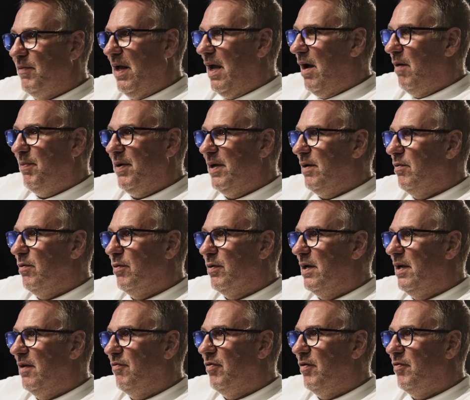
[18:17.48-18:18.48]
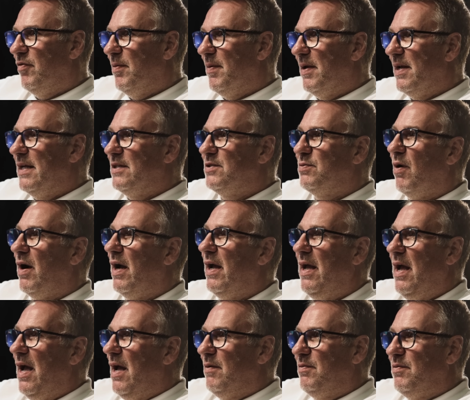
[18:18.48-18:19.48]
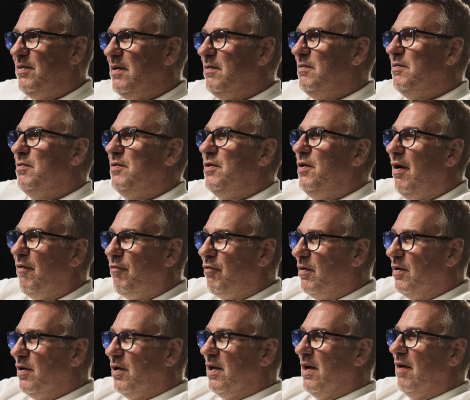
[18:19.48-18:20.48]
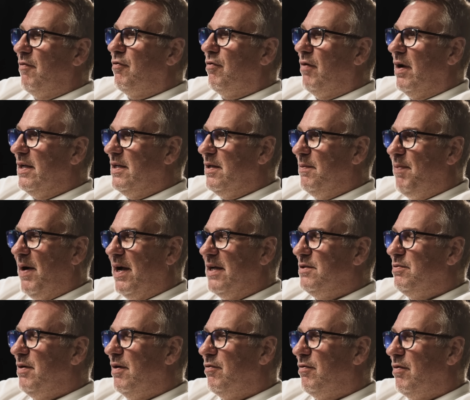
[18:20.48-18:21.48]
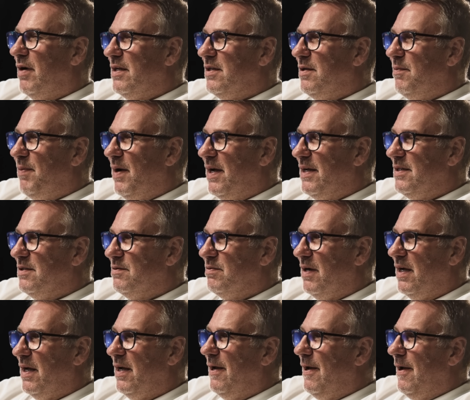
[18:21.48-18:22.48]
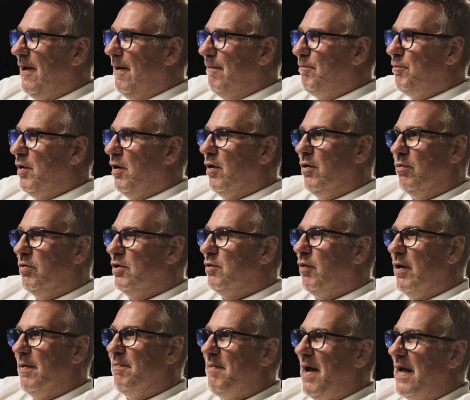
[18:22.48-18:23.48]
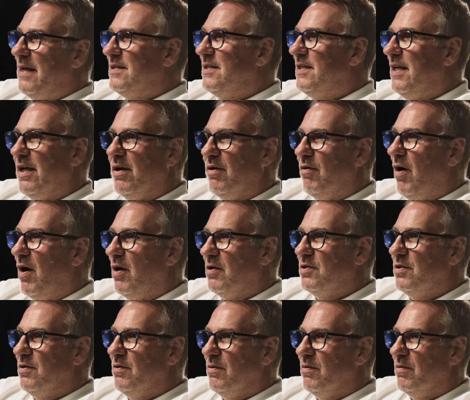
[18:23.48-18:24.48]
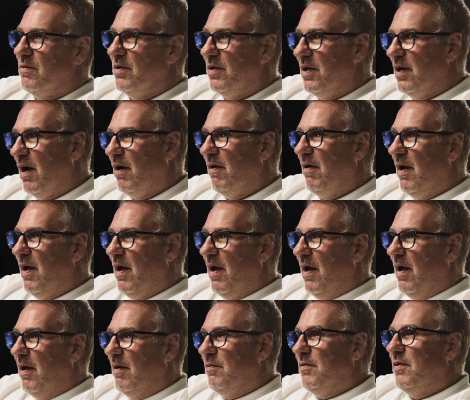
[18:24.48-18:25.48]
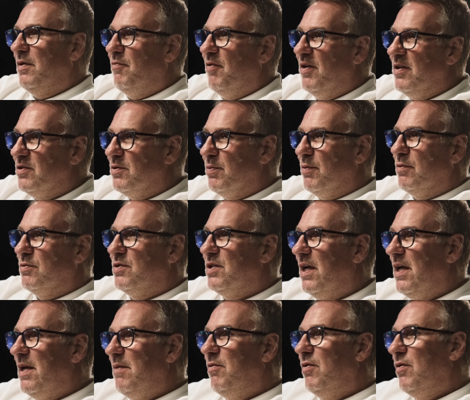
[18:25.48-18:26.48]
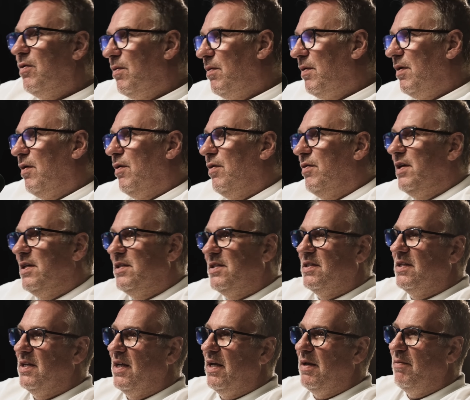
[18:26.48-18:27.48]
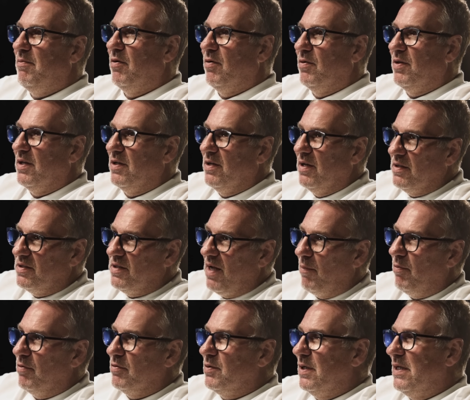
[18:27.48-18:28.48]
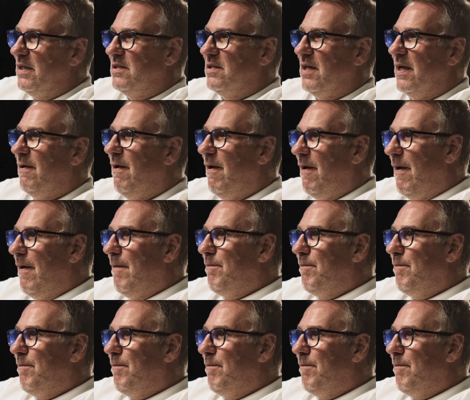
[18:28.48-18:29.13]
how people would live with him. And it's why you have you could have great debates. We have great debates where who would win, Man City or Arsenal? You know, the invincible team or or this team or the doubles winning team.